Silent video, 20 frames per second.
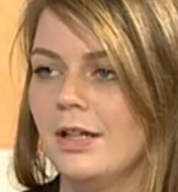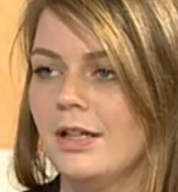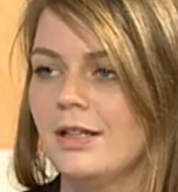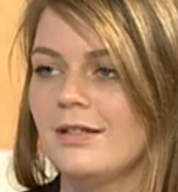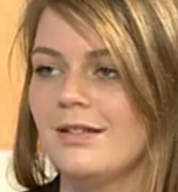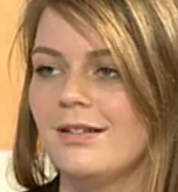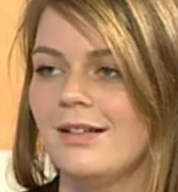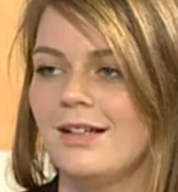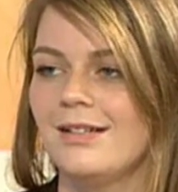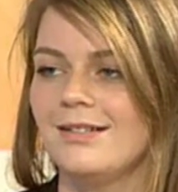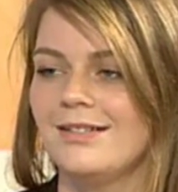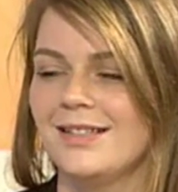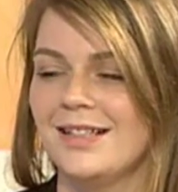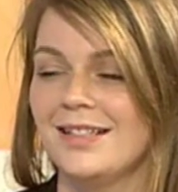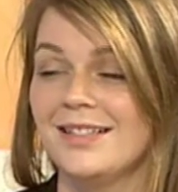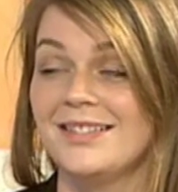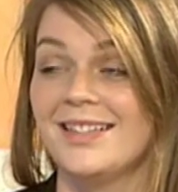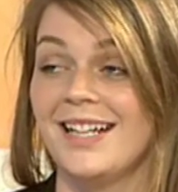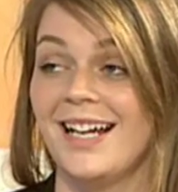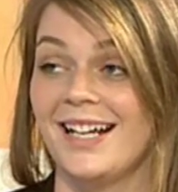It
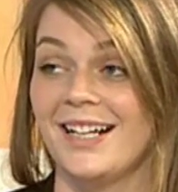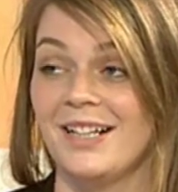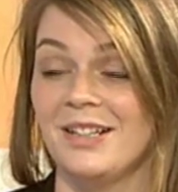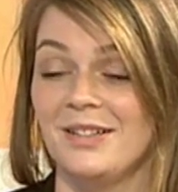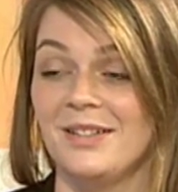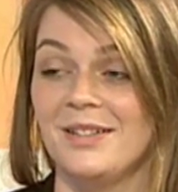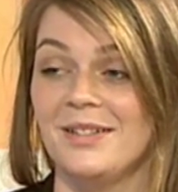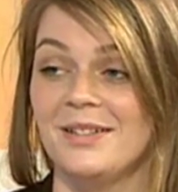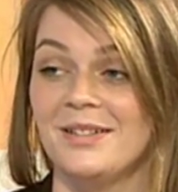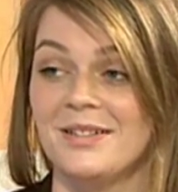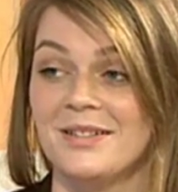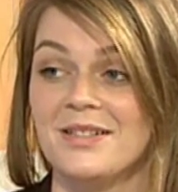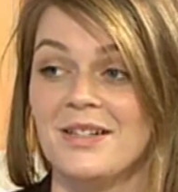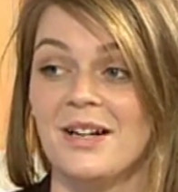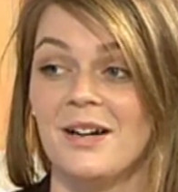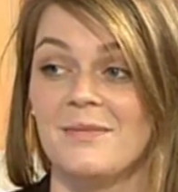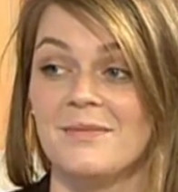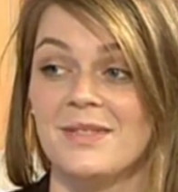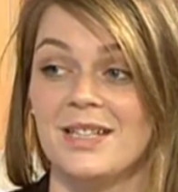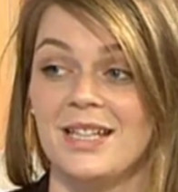did take a long
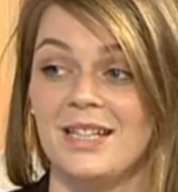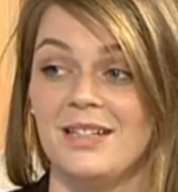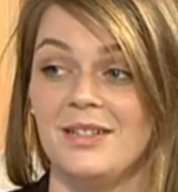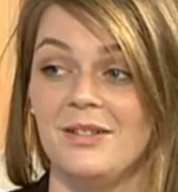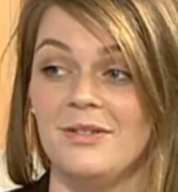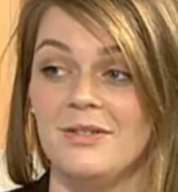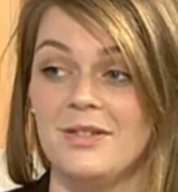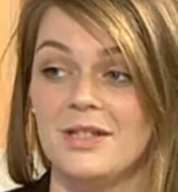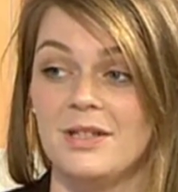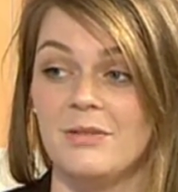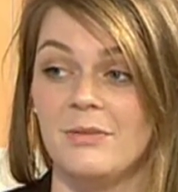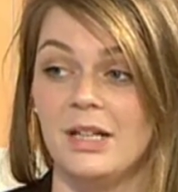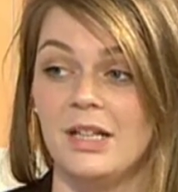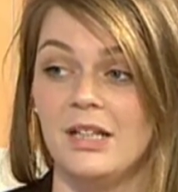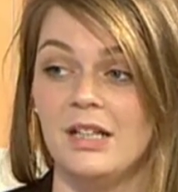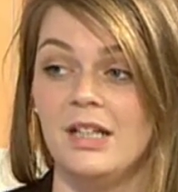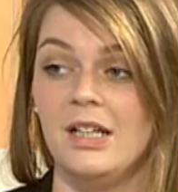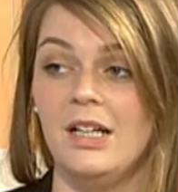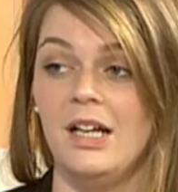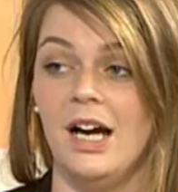time to get used to
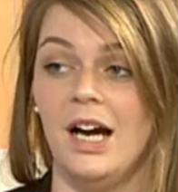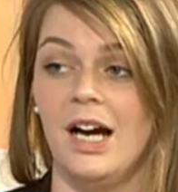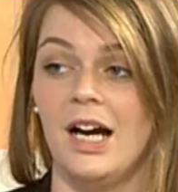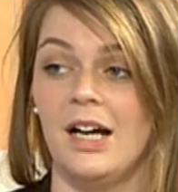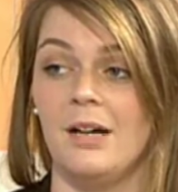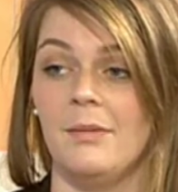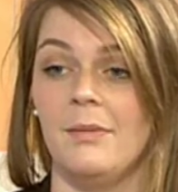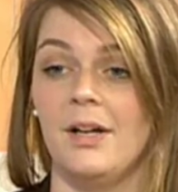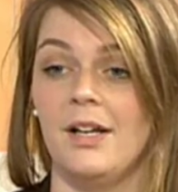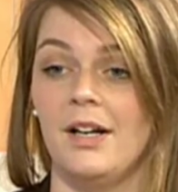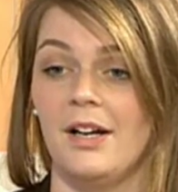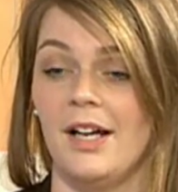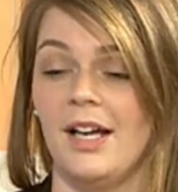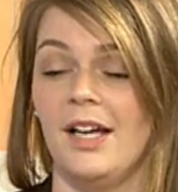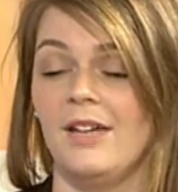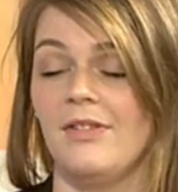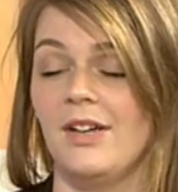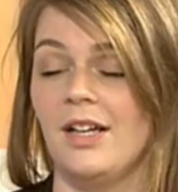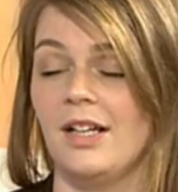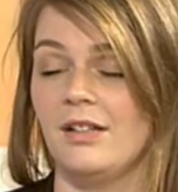it, and I
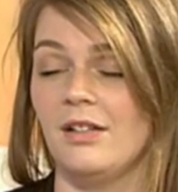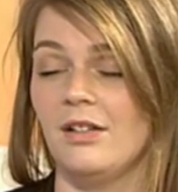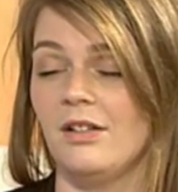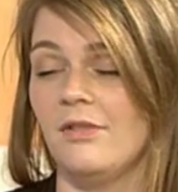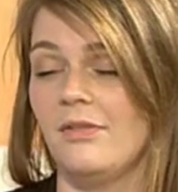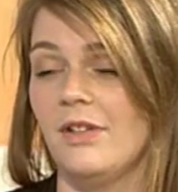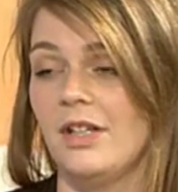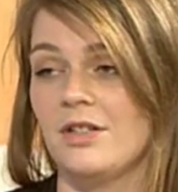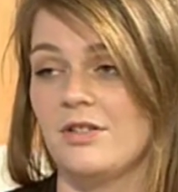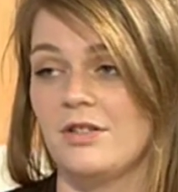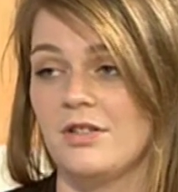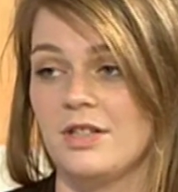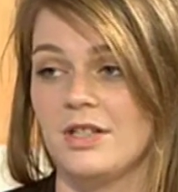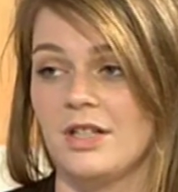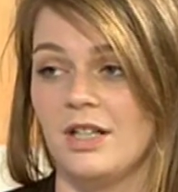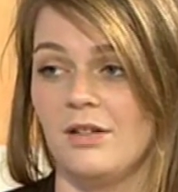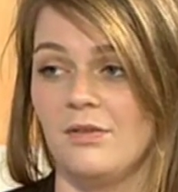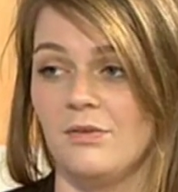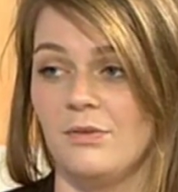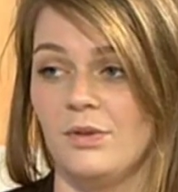have had a lot of extra
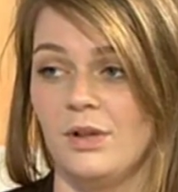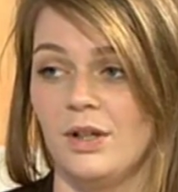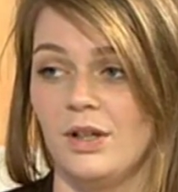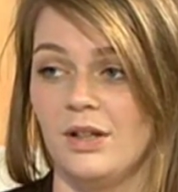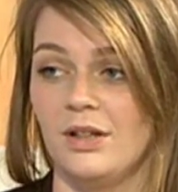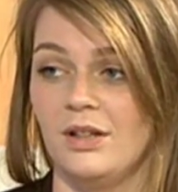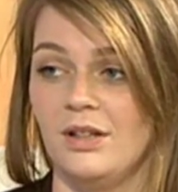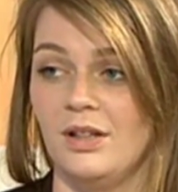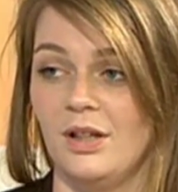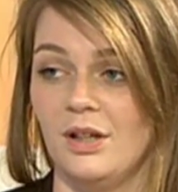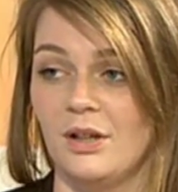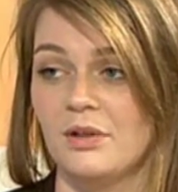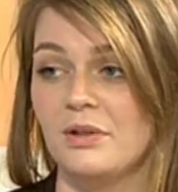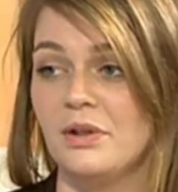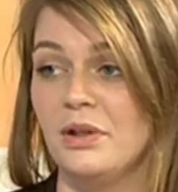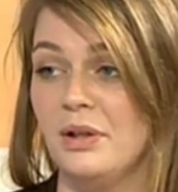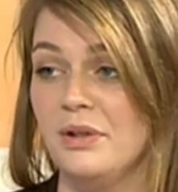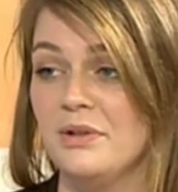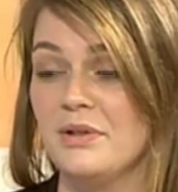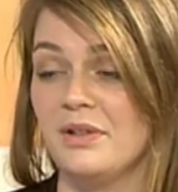skin for, you know,
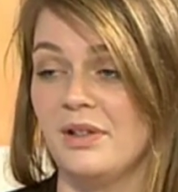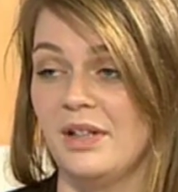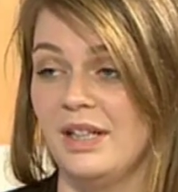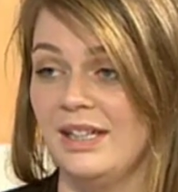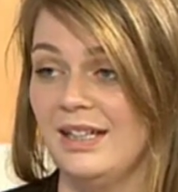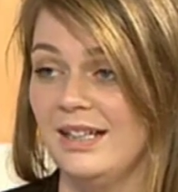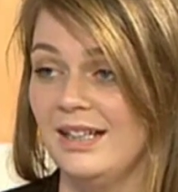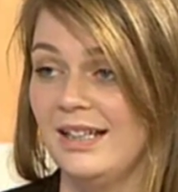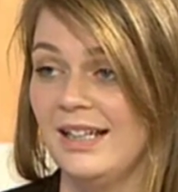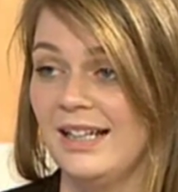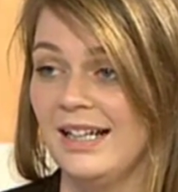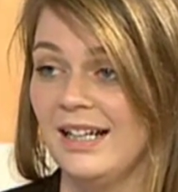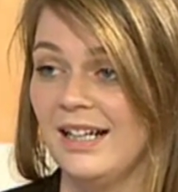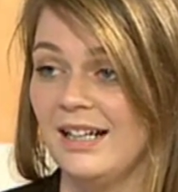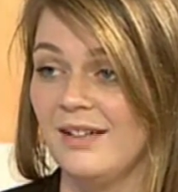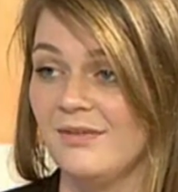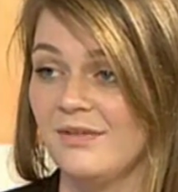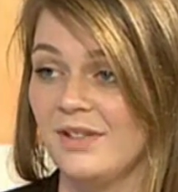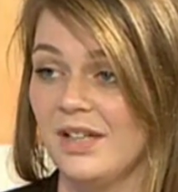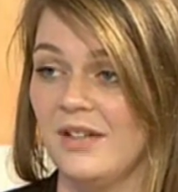close on a year now
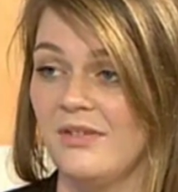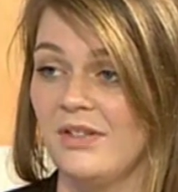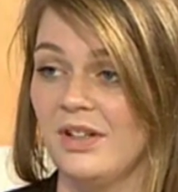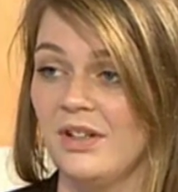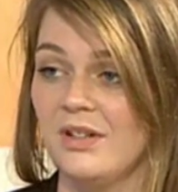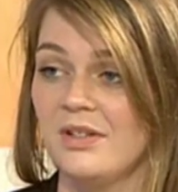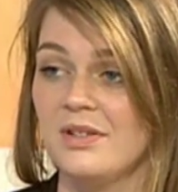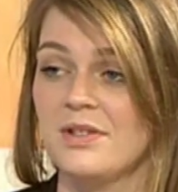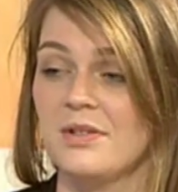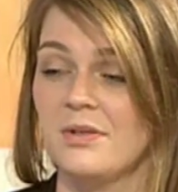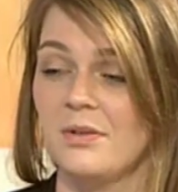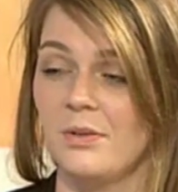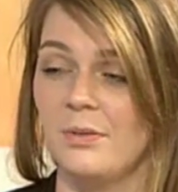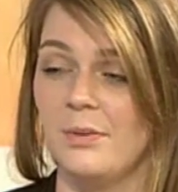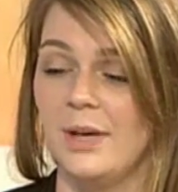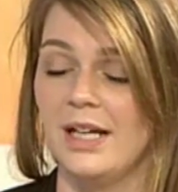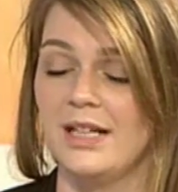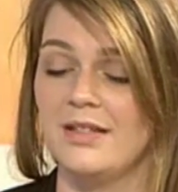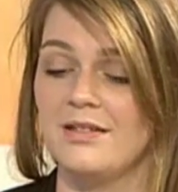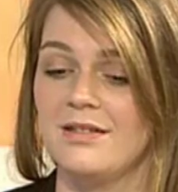after having lost all the
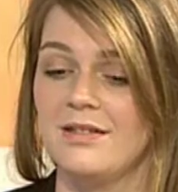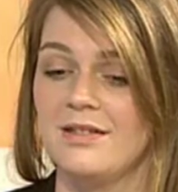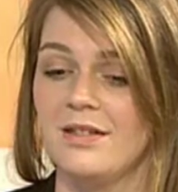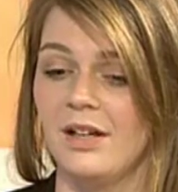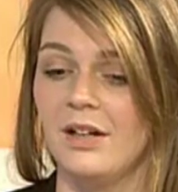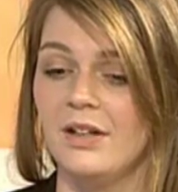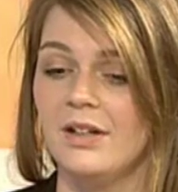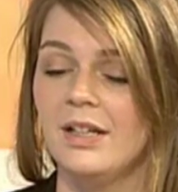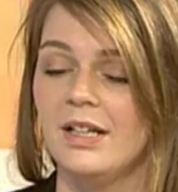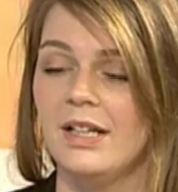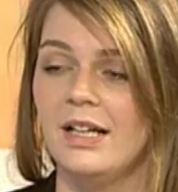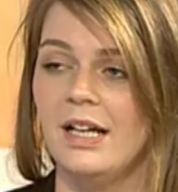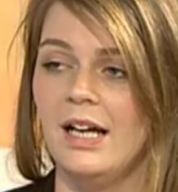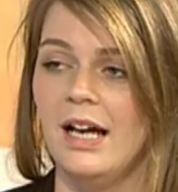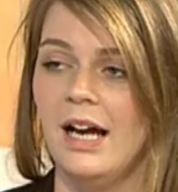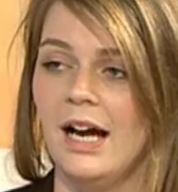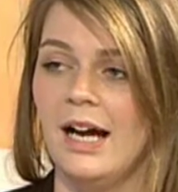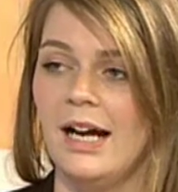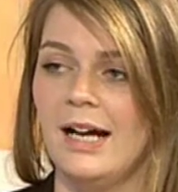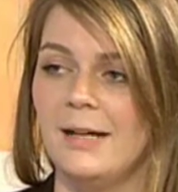weight. So
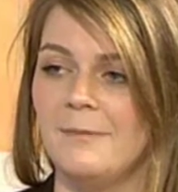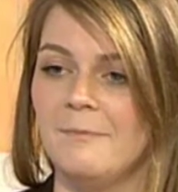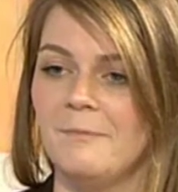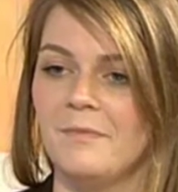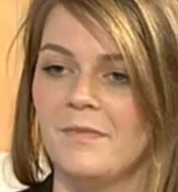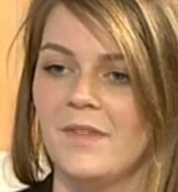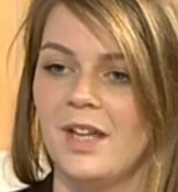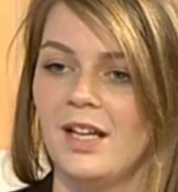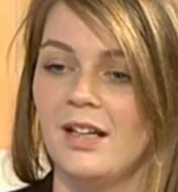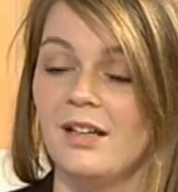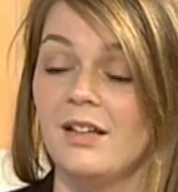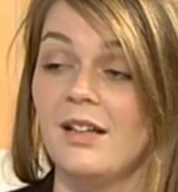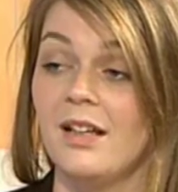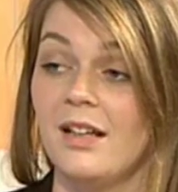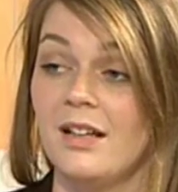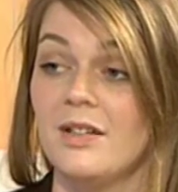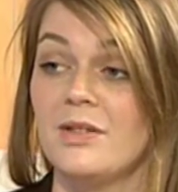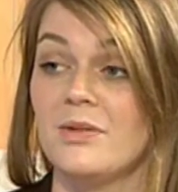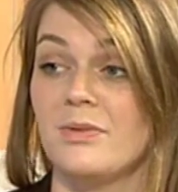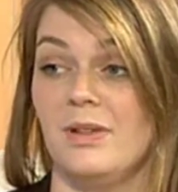
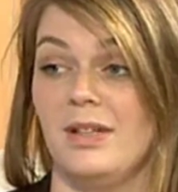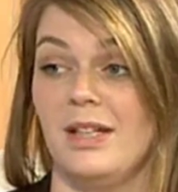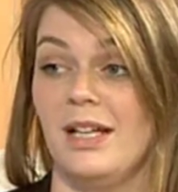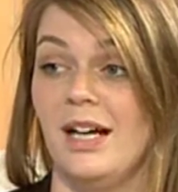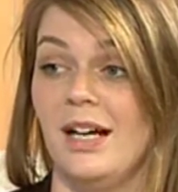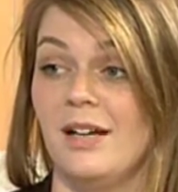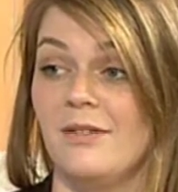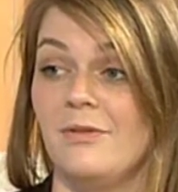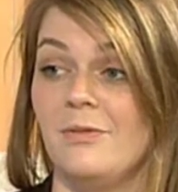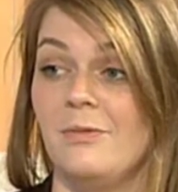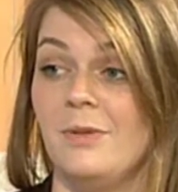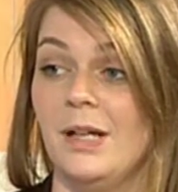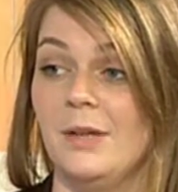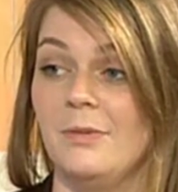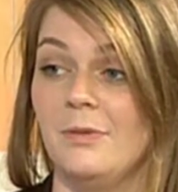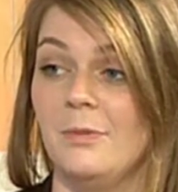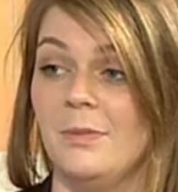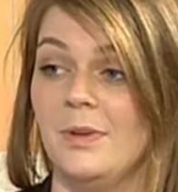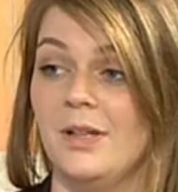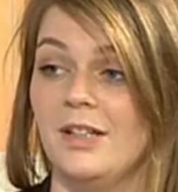it is really hard for
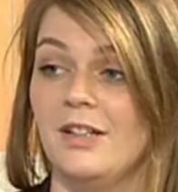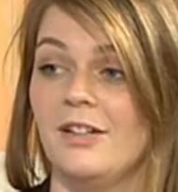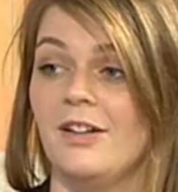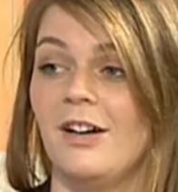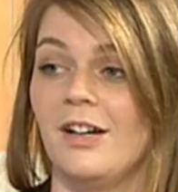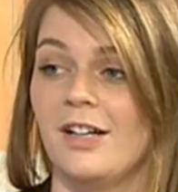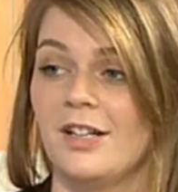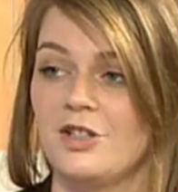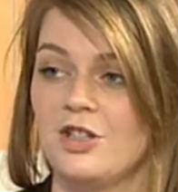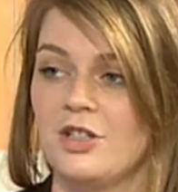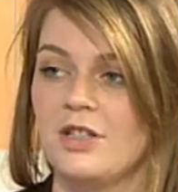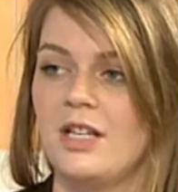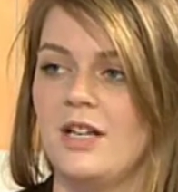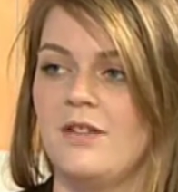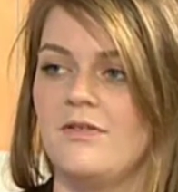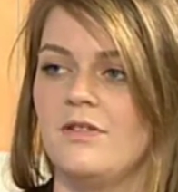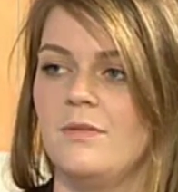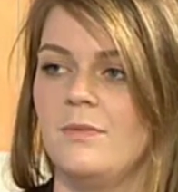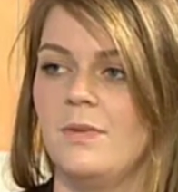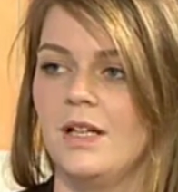people, but you kind of just
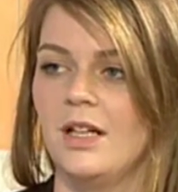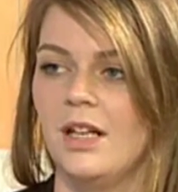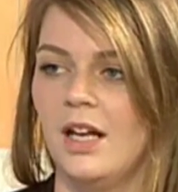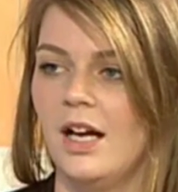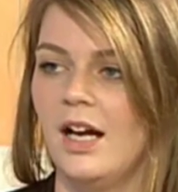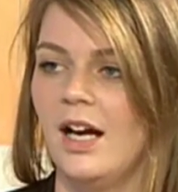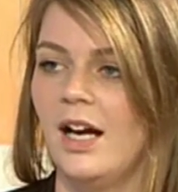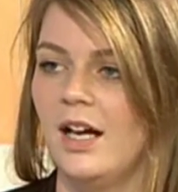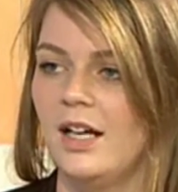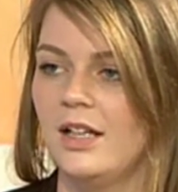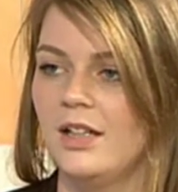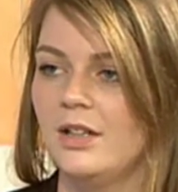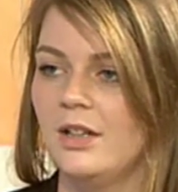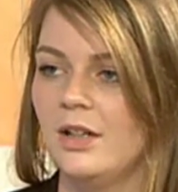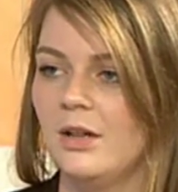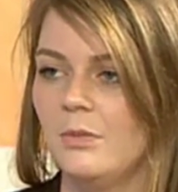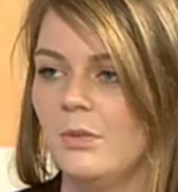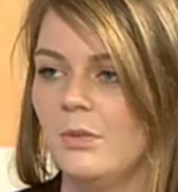have to be like, hey, you know